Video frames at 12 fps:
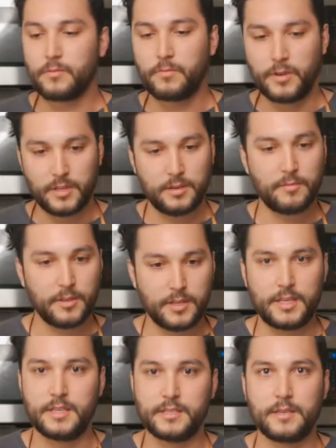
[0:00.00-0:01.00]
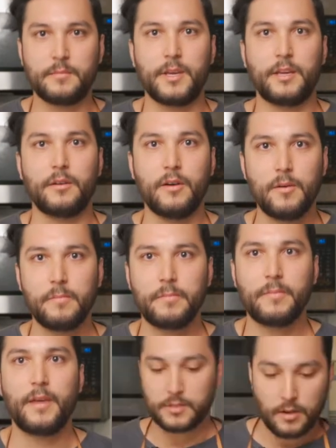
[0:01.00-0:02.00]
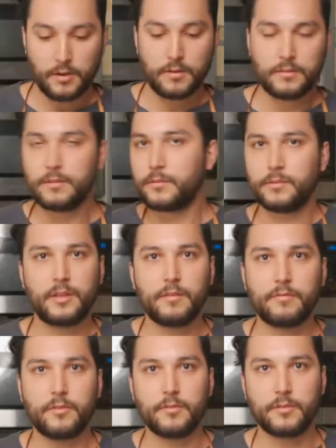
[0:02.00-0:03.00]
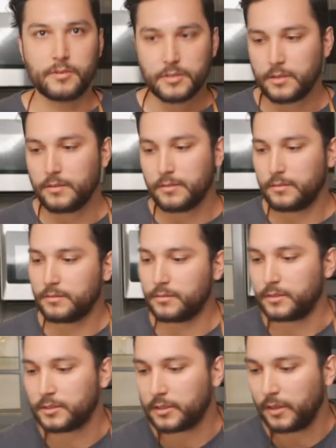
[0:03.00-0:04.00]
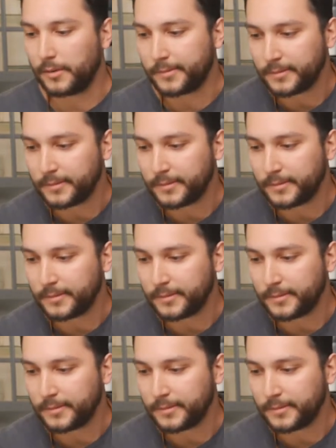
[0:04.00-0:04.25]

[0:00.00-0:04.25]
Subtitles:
really, really easy to make at home. So without further ado, let's go.